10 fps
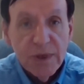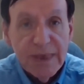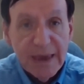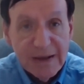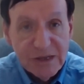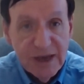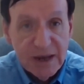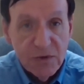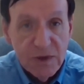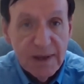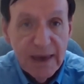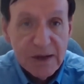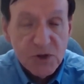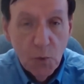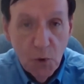that they can send you the
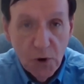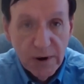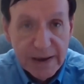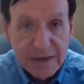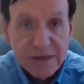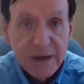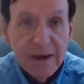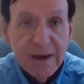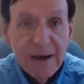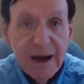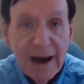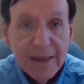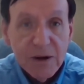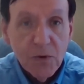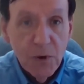latest warnings on the
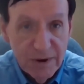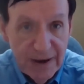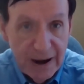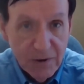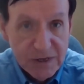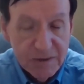coronavirus.